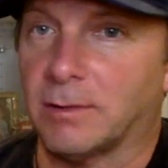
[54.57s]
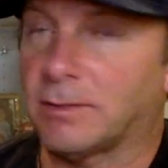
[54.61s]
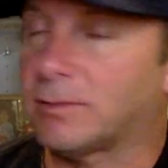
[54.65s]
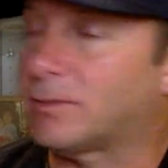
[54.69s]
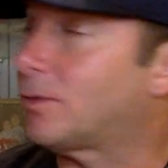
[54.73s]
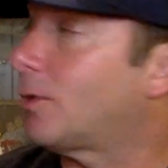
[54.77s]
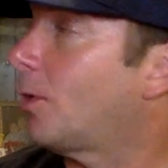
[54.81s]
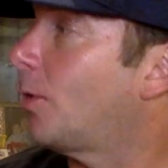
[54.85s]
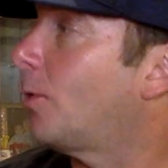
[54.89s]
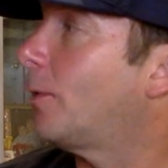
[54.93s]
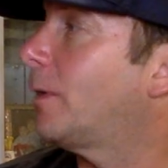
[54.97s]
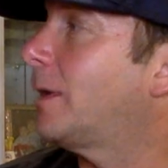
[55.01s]

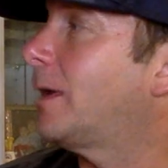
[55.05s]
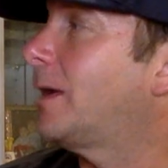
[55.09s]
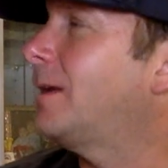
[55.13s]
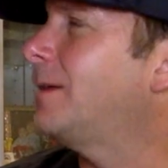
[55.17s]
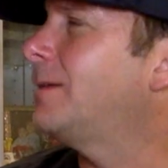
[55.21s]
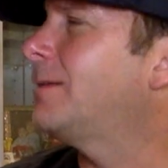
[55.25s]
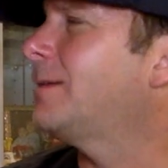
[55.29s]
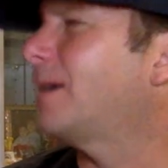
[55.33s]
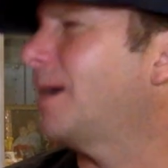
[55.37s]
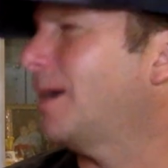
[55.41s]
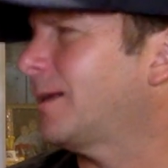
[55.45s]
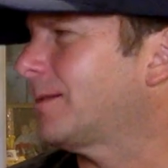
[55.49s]
So
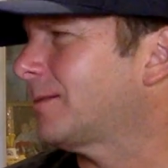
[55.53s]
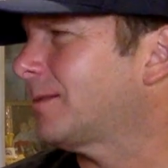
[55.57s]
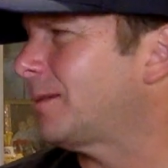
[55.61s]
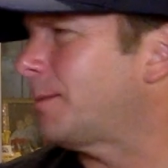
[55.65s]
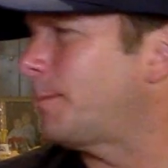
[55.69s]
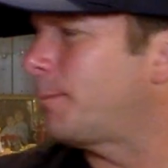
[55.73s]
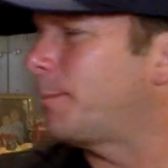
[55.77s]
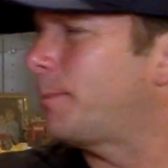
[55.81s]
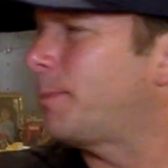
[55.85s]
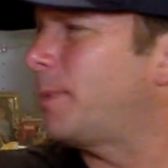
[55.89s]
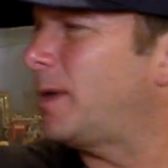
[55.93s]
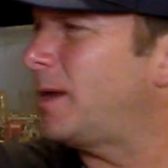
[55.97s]
he's got
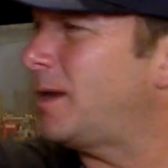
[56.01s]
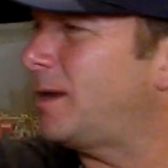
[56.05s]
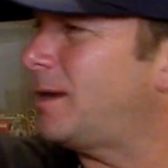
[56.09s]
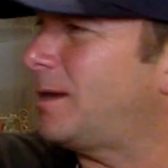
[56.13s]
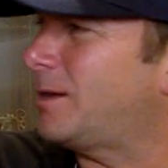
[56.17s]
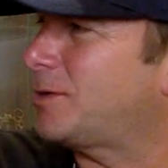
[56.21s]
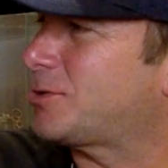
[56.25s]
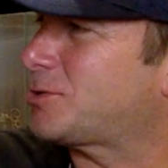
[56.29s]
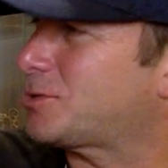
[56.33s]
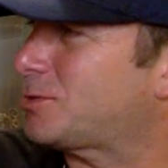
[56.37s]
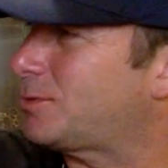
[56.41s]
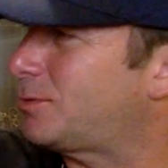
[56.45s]
some
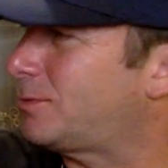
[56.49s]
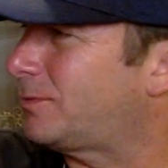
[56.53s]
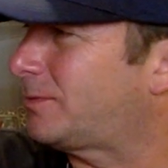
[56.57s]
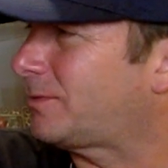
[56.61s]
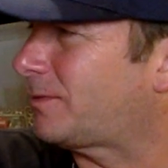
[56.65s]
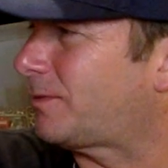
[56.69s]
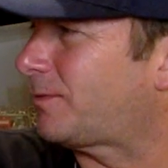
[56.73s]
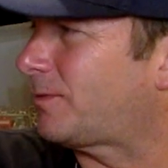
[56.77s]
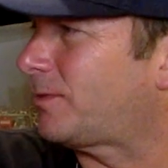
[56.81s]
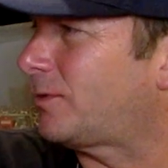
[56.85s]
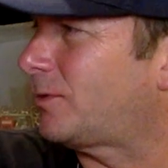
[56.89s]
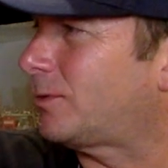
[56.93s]
big shoes
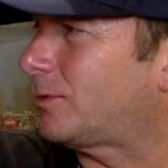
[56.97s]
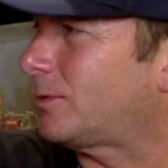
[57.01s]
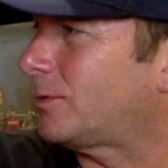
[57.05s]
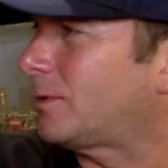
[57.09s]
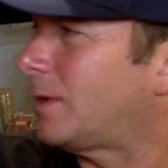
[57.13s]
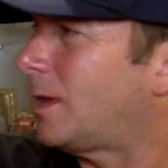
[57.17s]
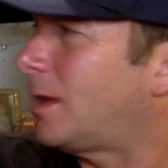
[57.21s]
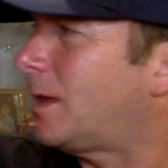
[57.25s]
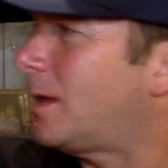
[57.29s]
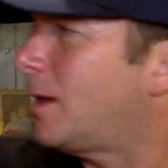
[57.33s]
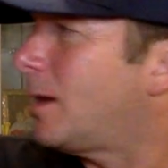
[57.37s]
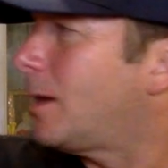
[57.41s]
to fill,
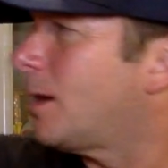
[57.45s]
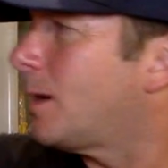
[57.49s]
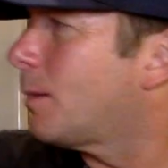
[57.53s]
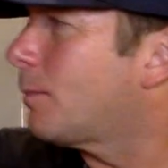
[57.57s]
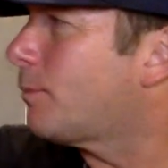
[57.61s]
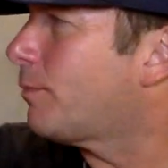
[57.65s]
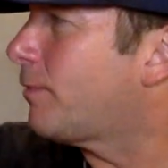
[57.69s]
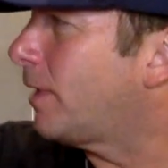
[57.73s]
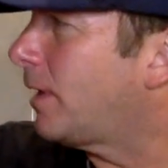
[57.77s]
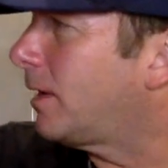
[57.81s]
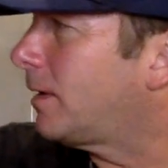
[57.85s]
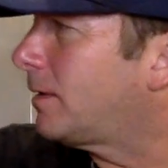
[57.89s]

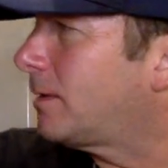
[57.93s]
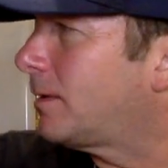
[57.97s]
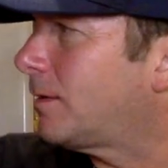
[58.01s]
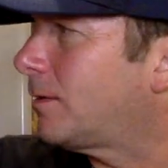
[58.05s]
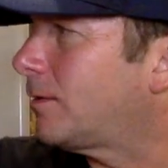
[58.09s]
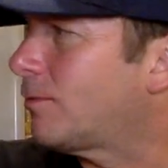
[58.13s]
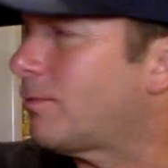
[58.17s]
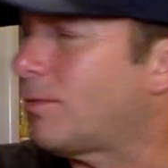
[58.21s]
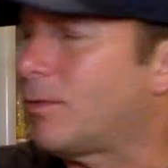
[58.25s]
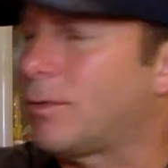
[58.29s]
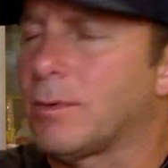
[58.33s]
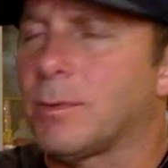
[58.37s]

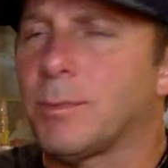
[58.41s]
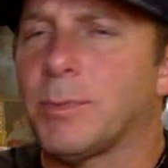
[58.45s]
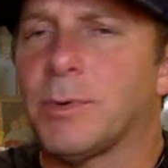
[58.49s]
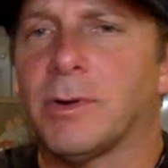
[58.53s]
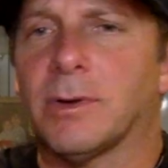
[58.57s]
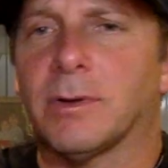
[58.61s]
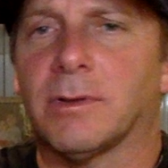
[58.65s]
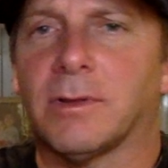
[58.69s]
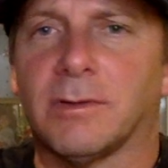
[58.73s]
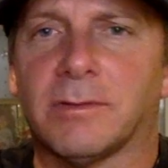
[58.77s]
Brandon Cronenberg.